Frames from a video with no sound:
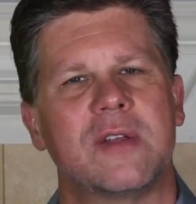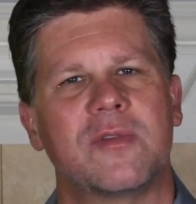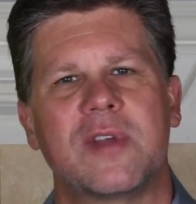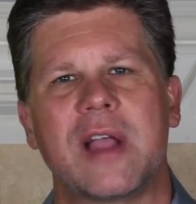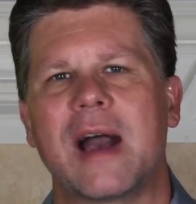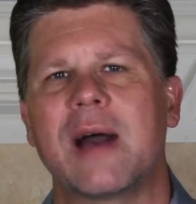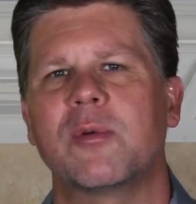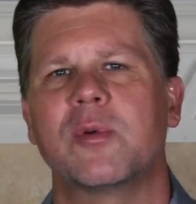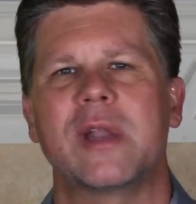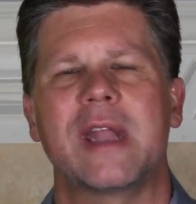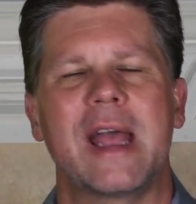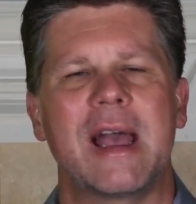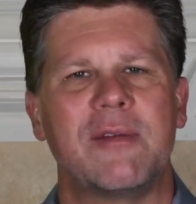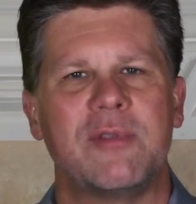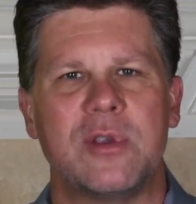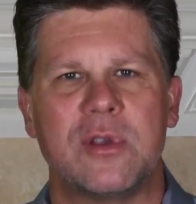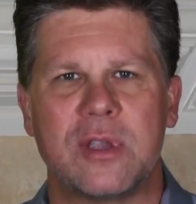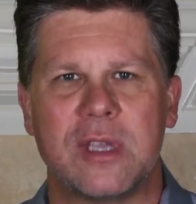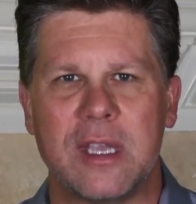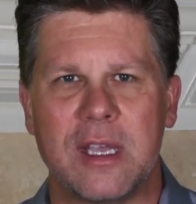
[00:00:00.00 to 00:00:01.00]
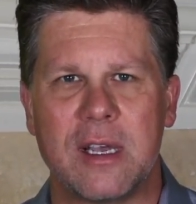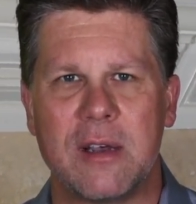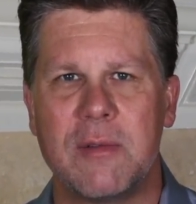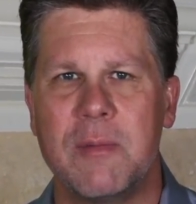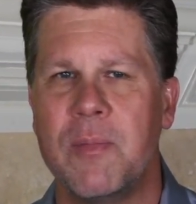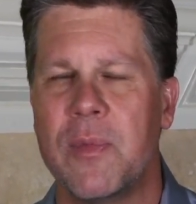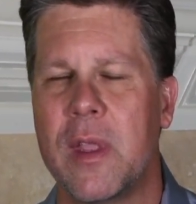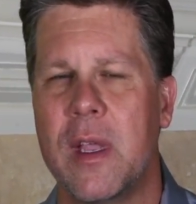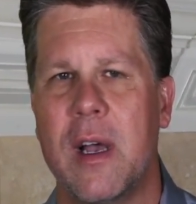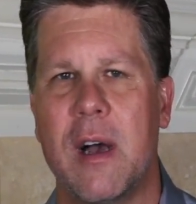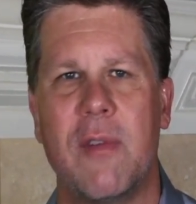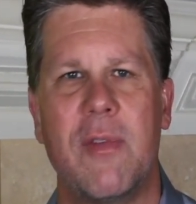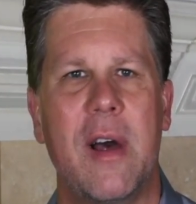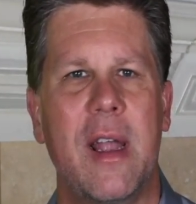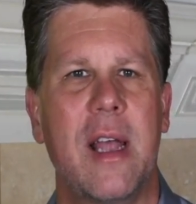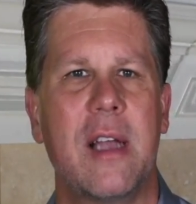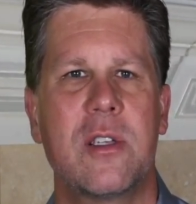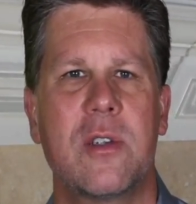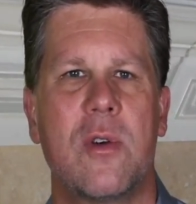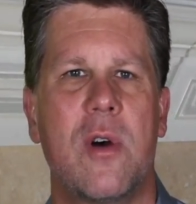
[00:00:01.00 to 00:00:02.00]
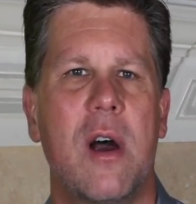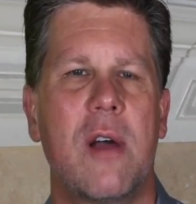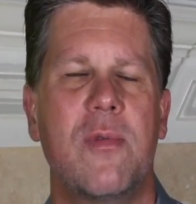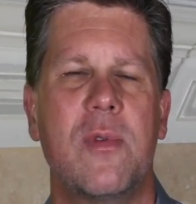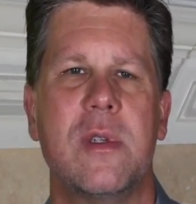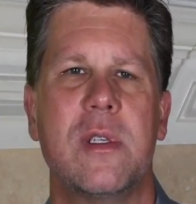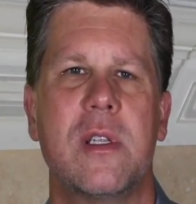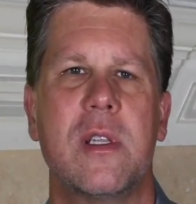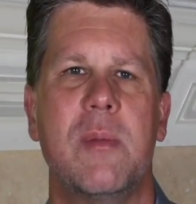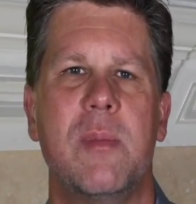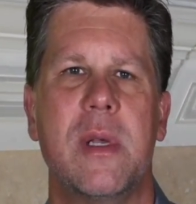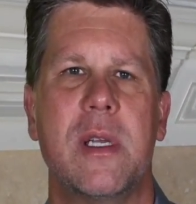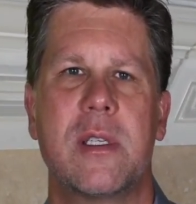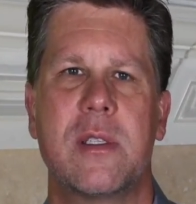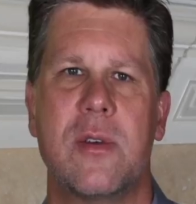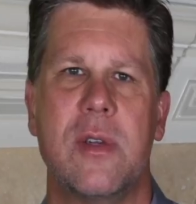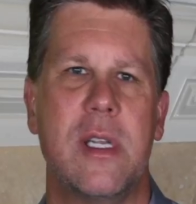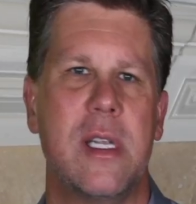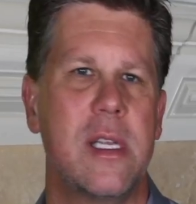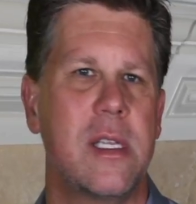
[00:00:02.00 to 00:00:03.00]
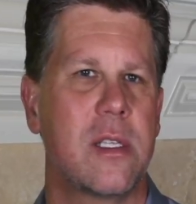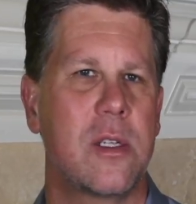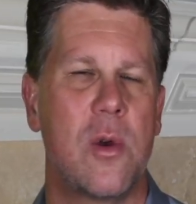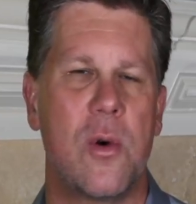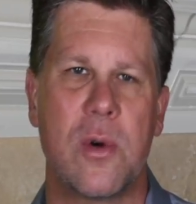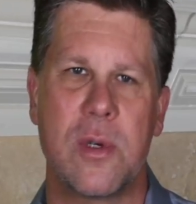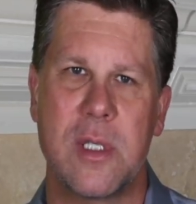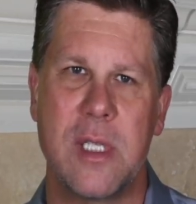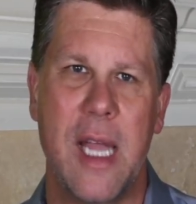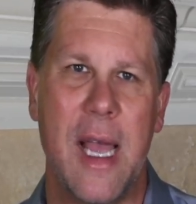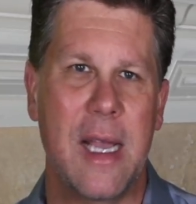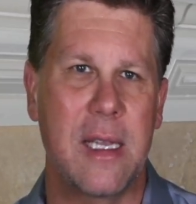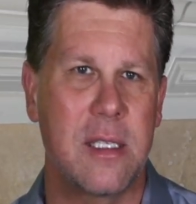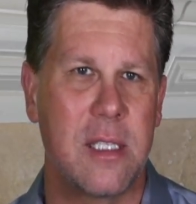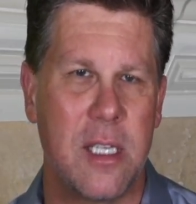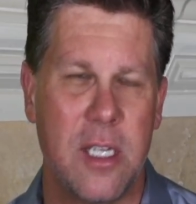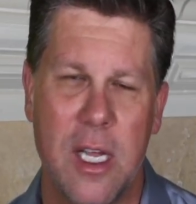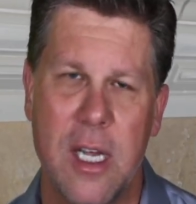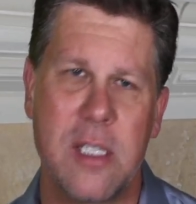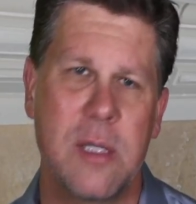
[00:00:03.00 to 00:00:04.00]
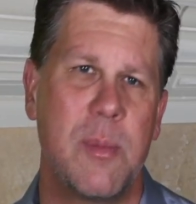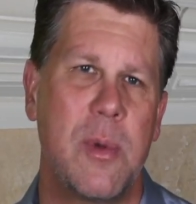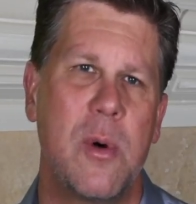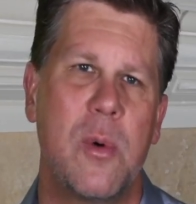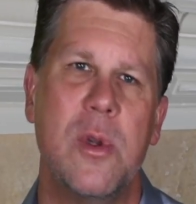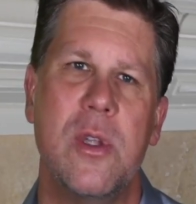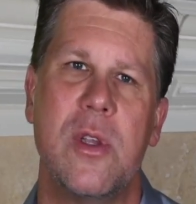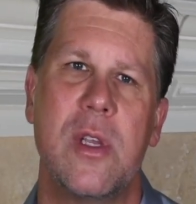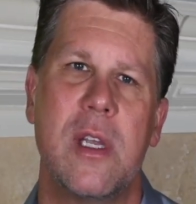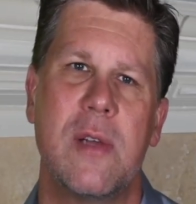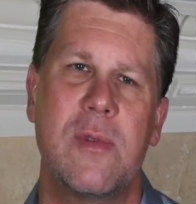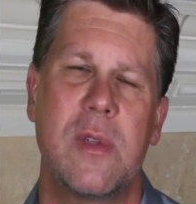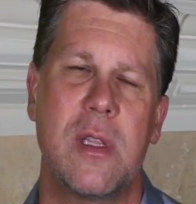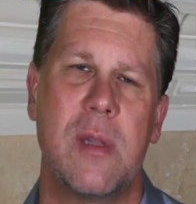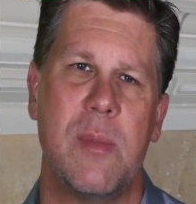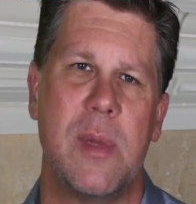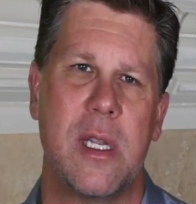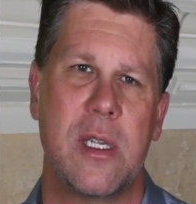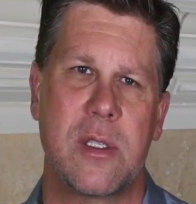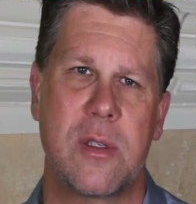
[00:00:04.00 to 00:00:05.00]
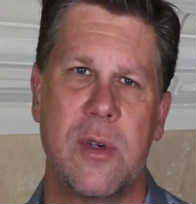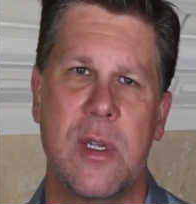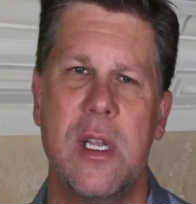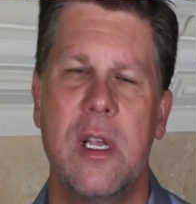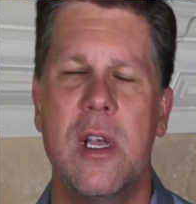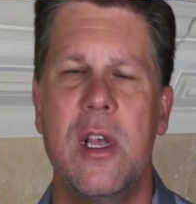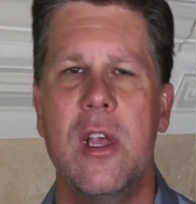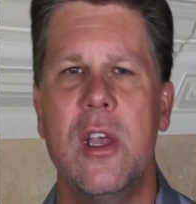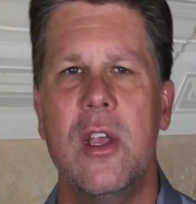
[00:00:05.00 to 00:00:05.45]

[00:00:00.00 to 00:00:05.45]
If God would have you give a financial offering to the ministry, it is, of course, tax deductible when you give to the ministry.